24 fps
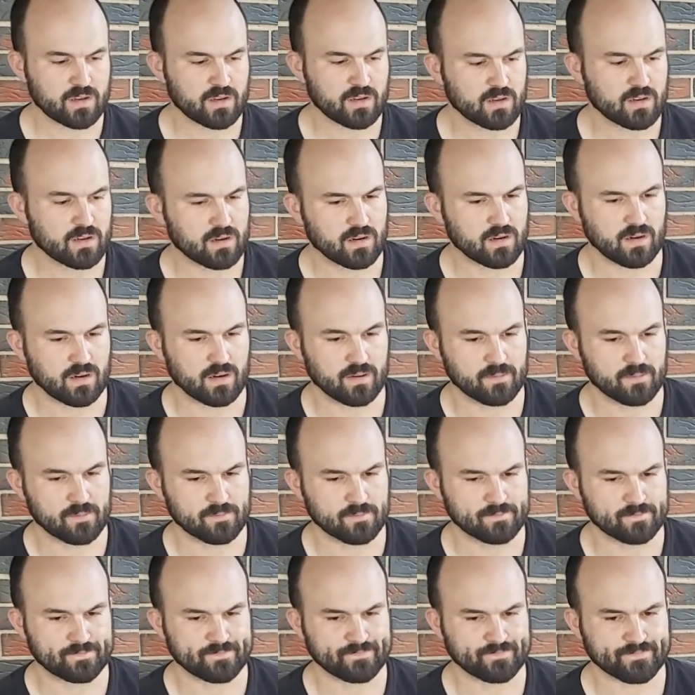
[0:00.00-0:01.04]

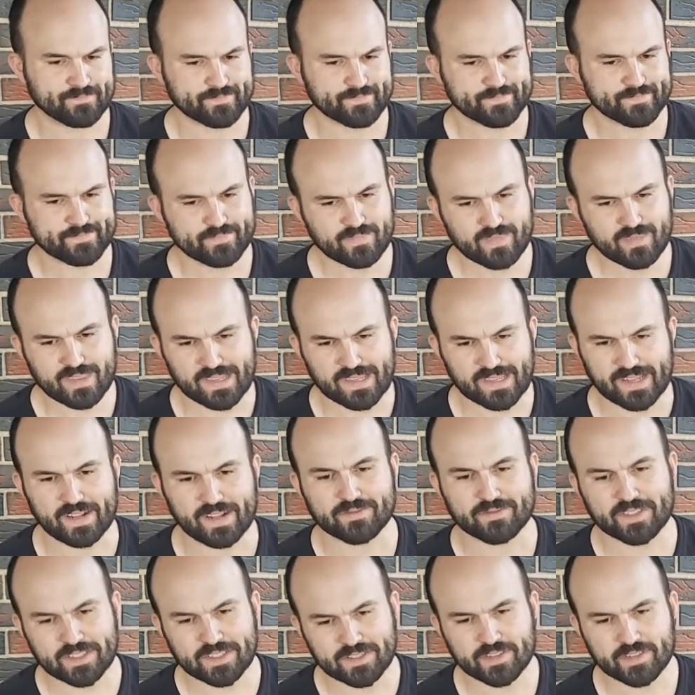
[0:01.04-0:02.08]
and I've
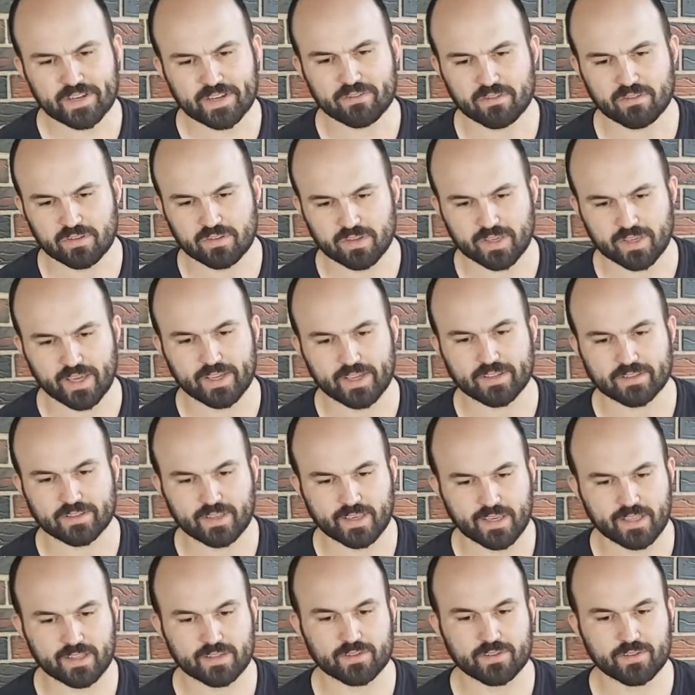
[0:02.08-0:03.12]
seen several of the Gates
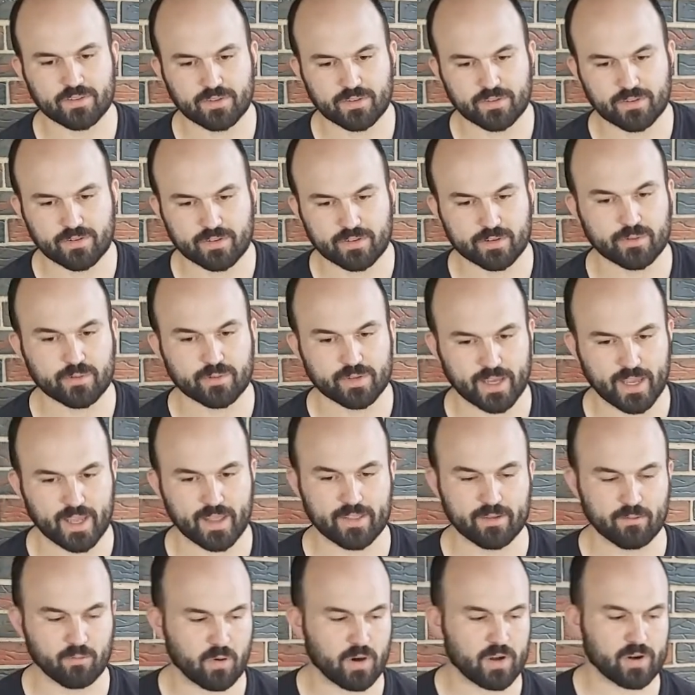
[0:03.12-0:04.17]
kits do that,
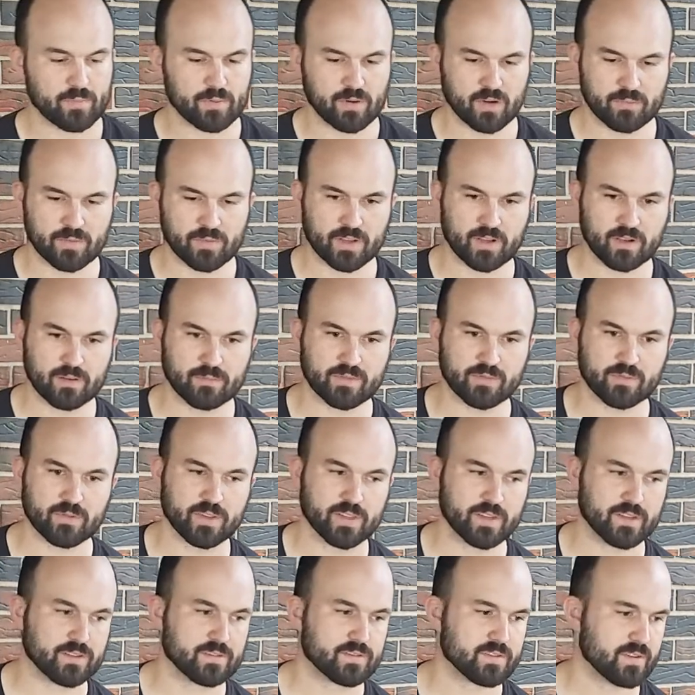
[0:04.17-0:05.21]
the water pump that comes with
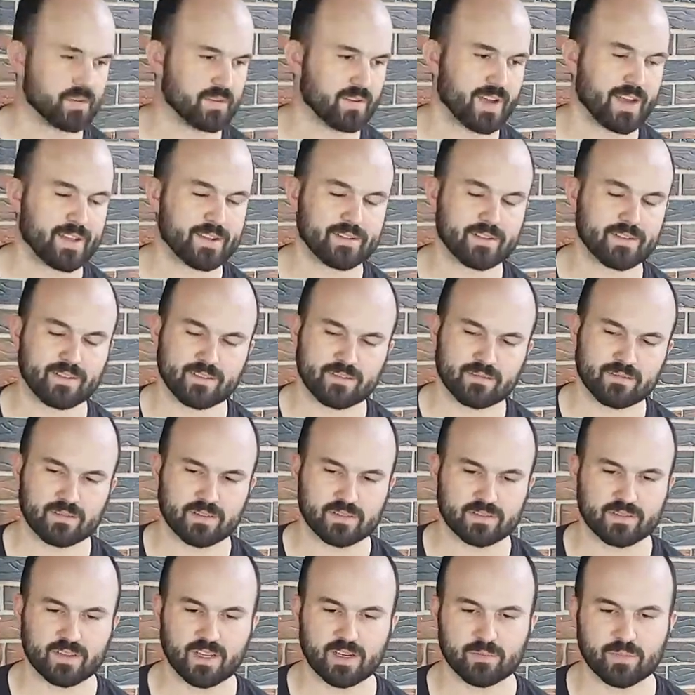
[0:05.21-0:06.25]
it. So
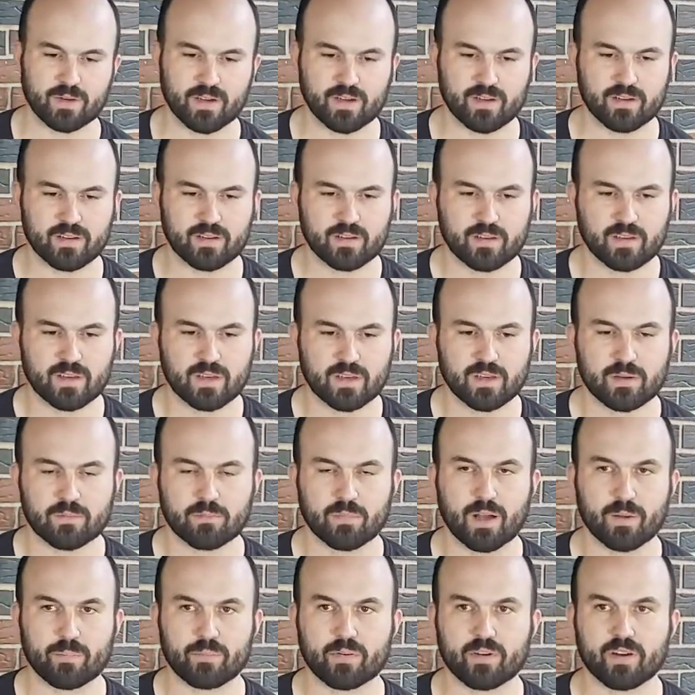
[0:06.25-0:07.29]
that's not
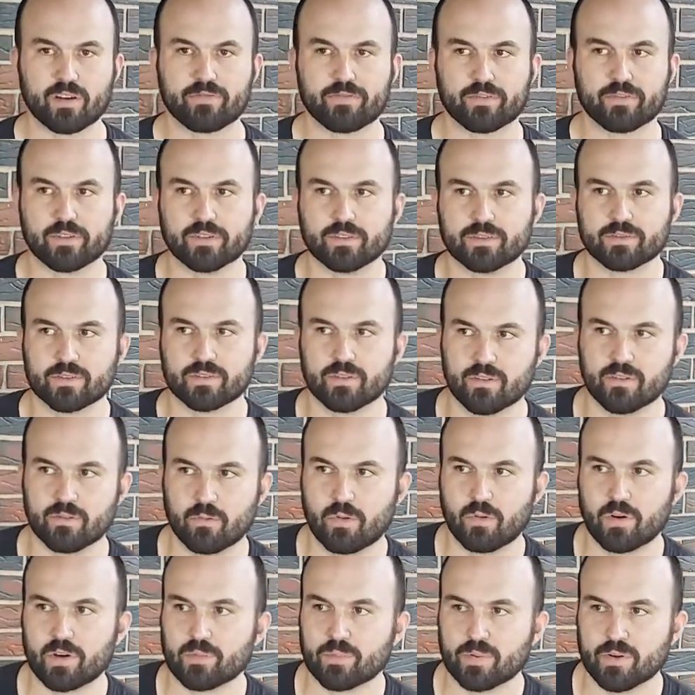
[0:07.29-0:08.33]
my preference on
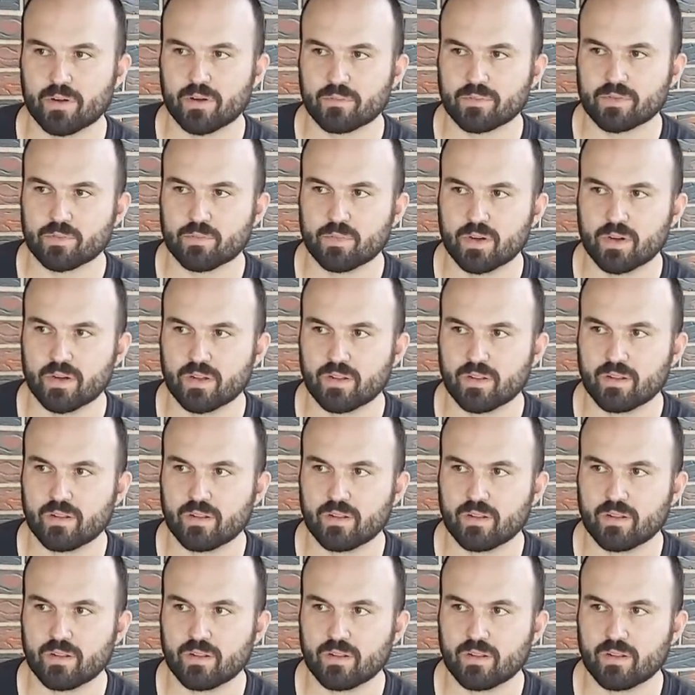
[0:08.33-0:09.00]
water pumps, but